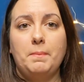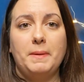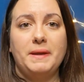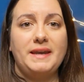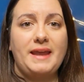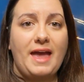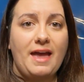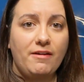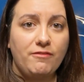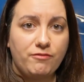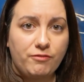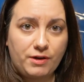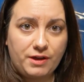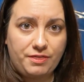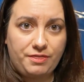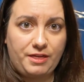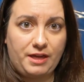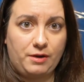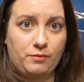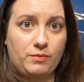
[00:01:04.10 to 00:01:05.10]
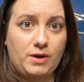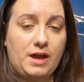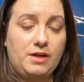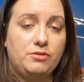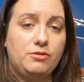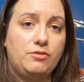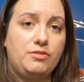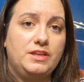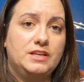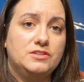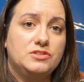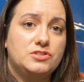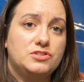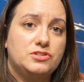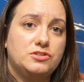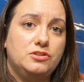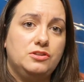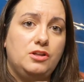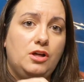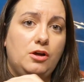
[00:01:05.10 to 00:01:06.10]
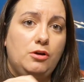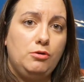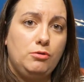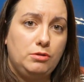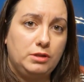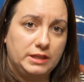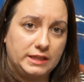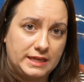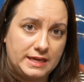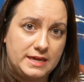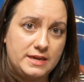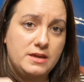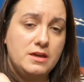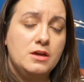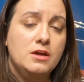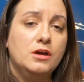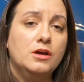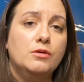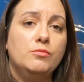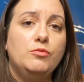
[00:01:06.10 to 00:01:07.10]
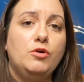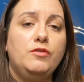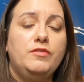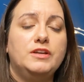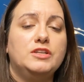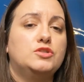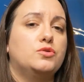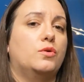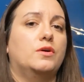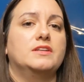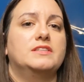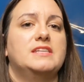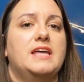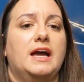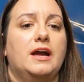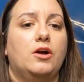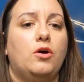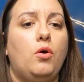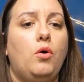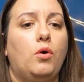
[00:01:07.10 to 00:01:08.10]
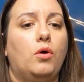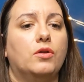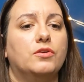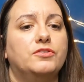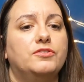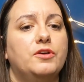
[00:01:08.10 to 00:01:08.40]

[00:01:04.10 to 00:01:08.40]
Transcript: up on everything rather than slowly moving towards that goal.